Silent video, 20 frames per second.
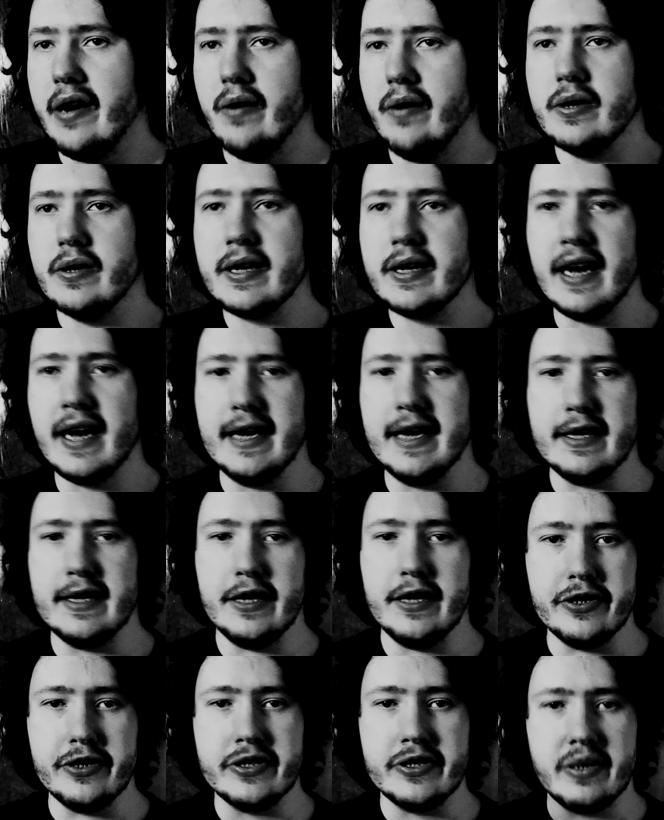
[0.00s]
kind of do
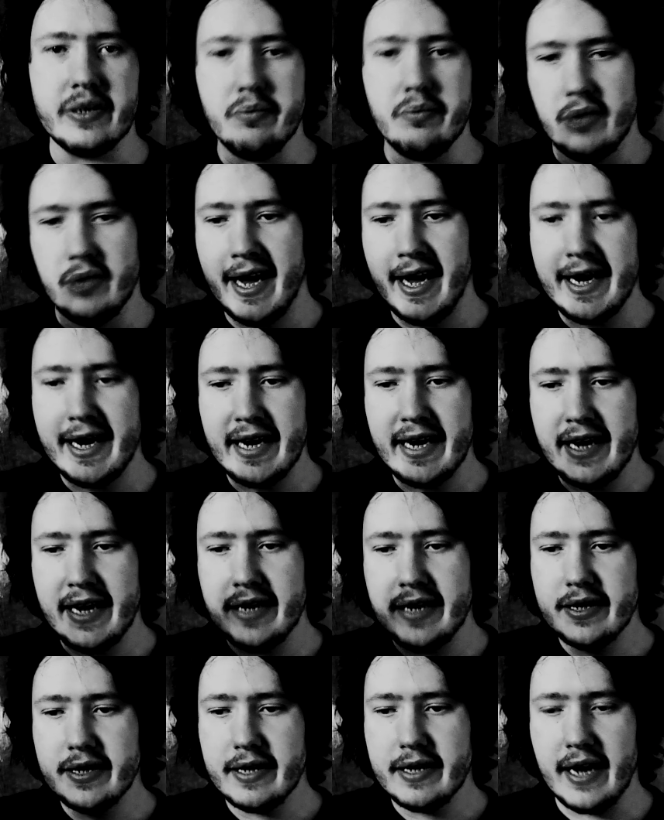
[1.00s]
some lighting.
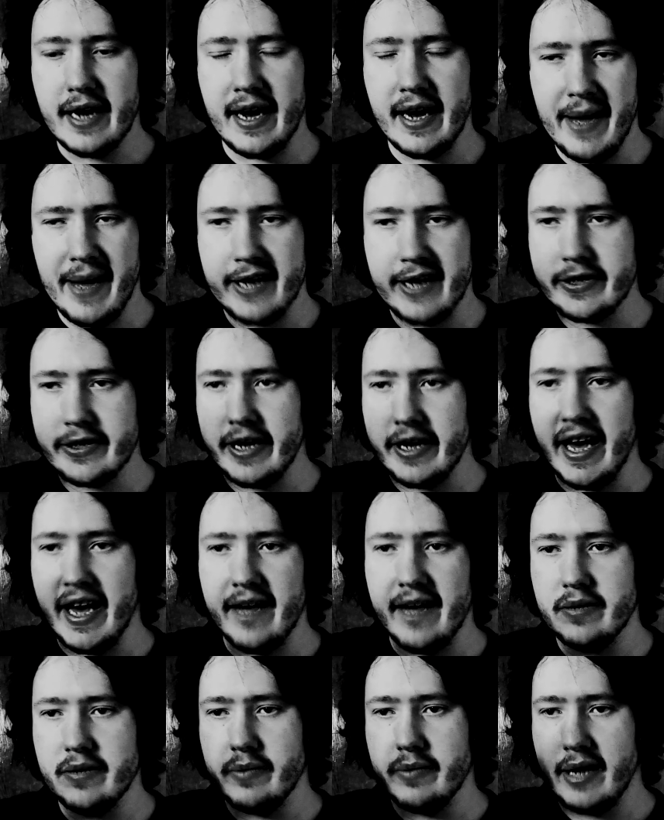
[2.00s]
I'm actually have some
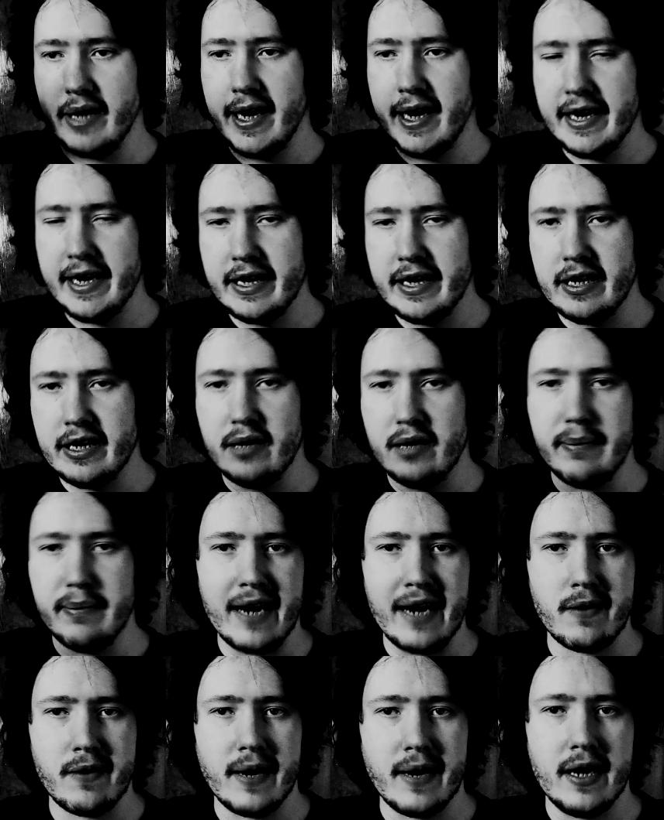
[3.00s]
lighting in the
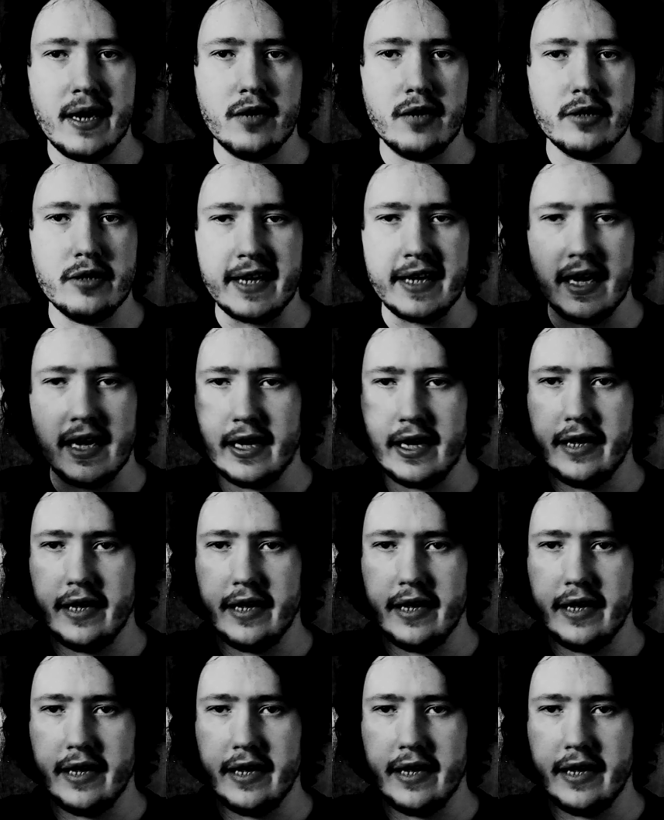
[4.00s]
background to kind of,